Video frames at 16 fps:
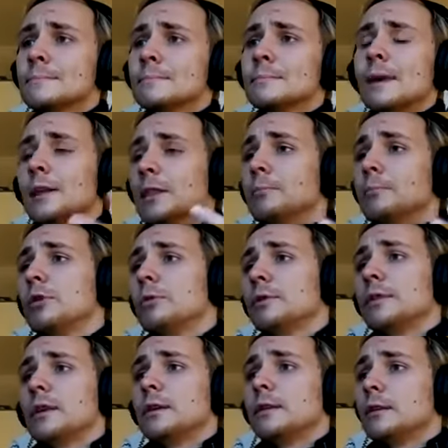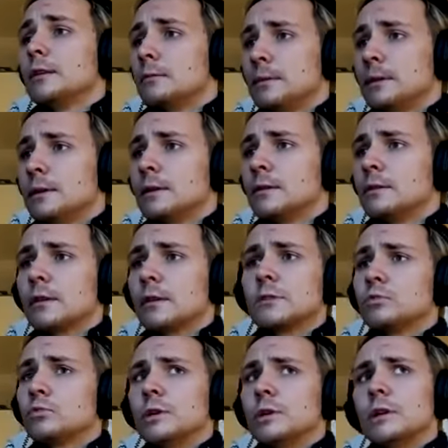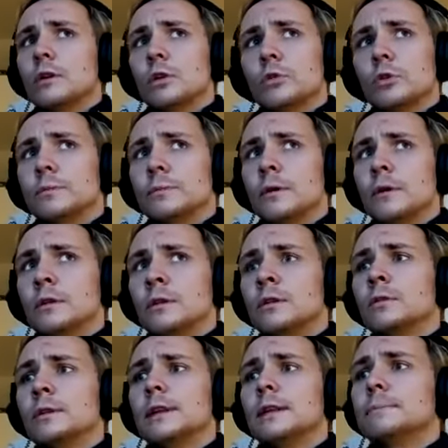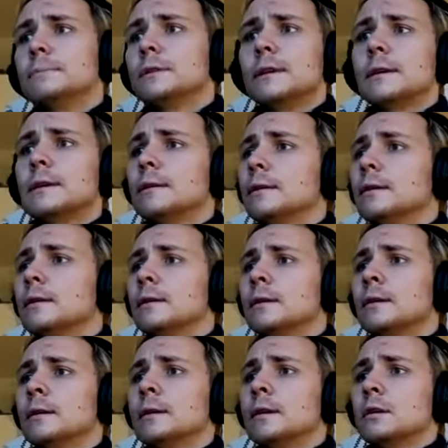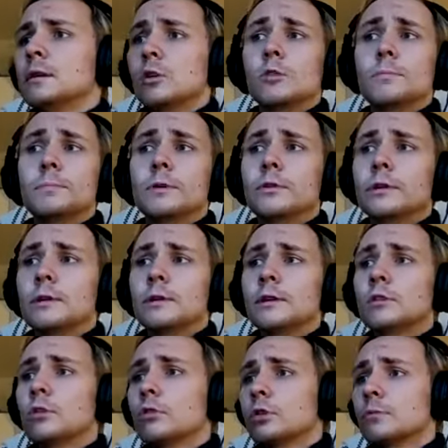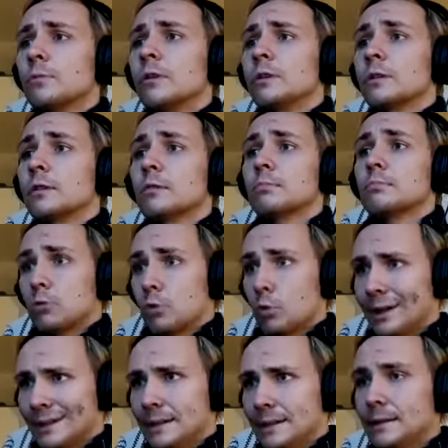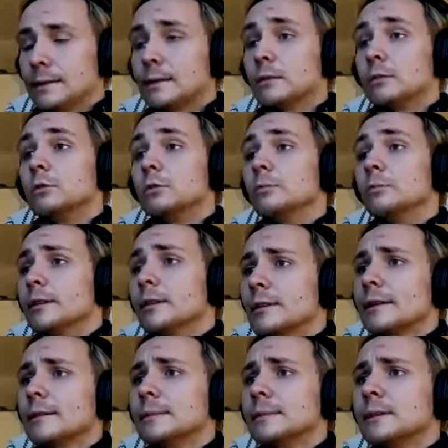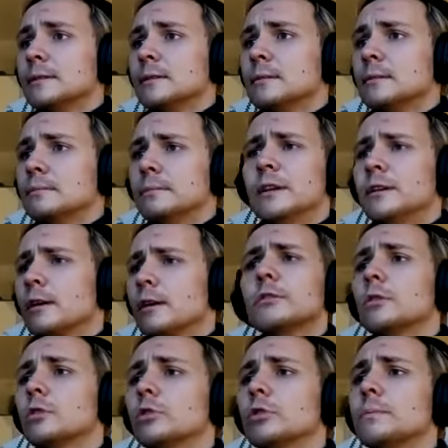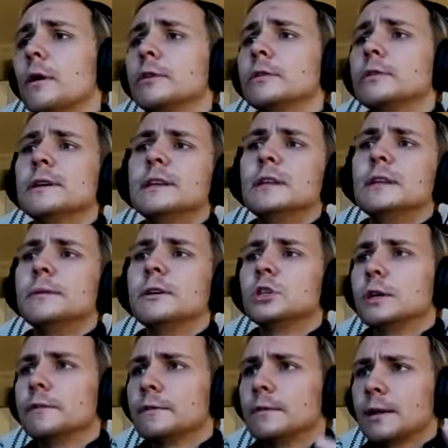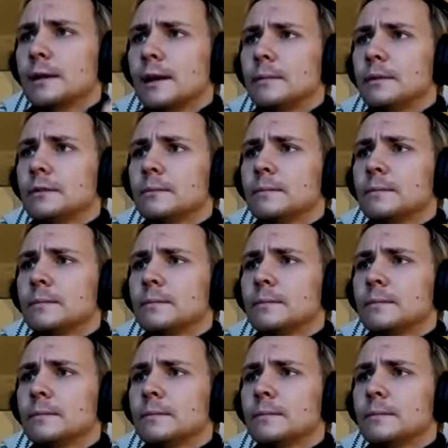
And the point when they disappeared doesn't really correspond to any particular cold period. It corresponds quite neatly to human settlement, but it doesn't correspond to any big shift in climate.